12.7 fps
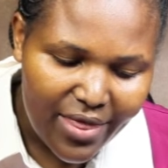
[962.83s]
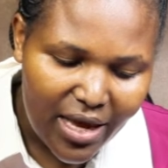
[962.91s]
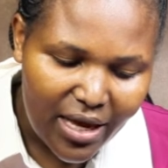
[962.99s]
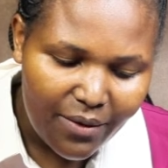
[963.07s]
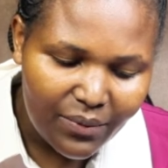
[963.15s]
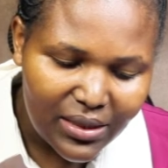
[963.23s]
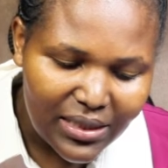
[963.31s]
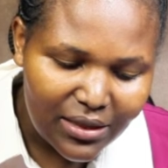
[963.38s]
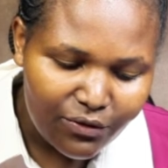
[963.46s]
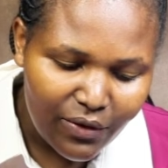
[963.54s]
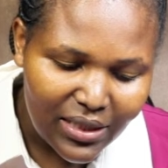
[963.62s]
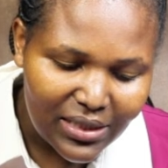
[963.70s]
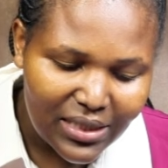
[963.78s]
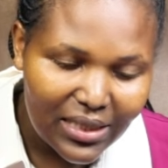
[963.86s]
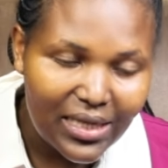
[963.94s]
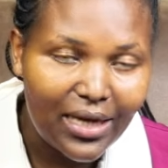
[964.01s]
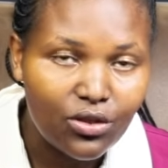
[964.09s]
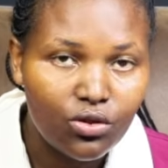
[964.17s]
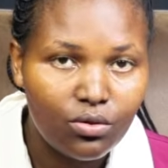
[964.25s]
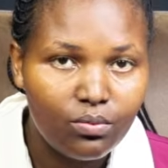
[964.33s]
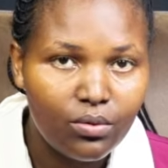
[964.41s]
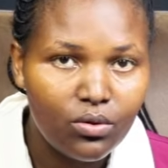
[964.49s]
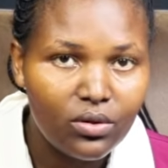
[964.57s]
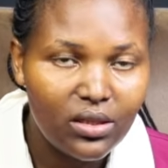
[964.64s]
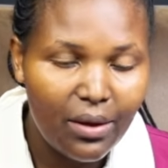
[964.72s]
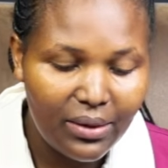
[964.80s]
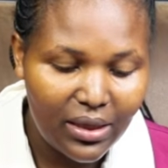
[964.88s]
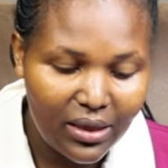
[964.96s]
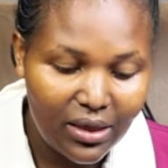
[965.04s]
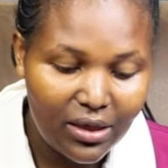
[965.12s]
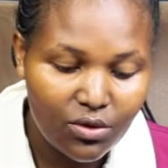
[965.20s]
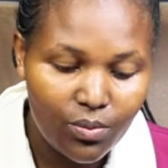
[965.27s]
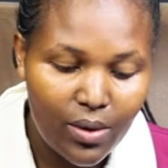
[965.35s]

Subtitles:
the immediate first aid action because there are many things